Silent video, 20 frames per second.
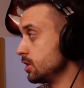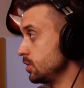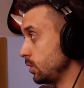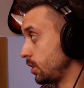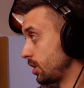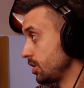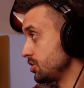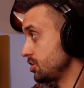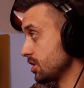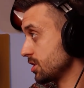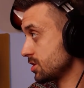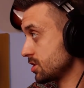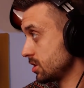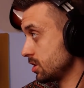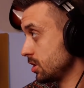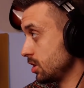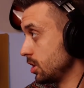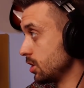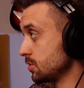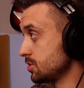you can
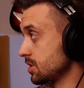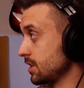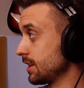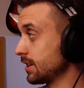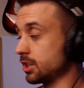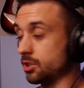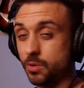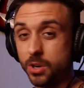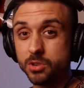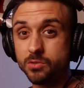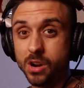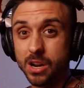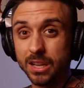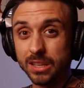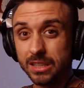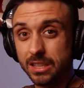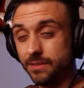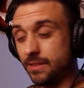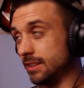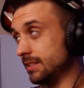just, you know, select grid
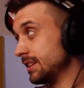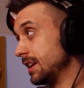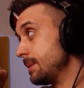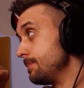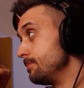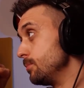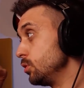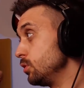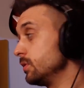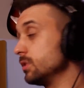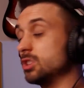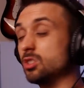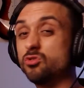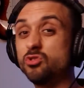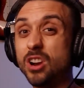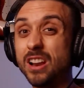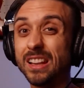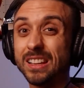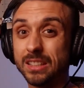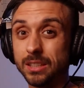relative and then move it
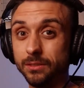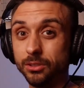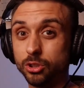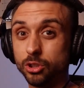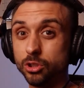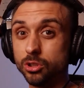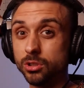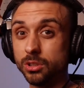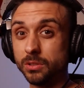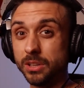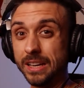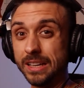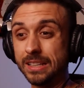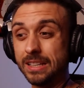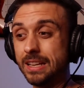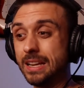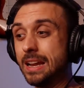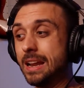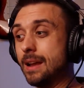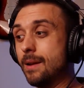relatively to the grid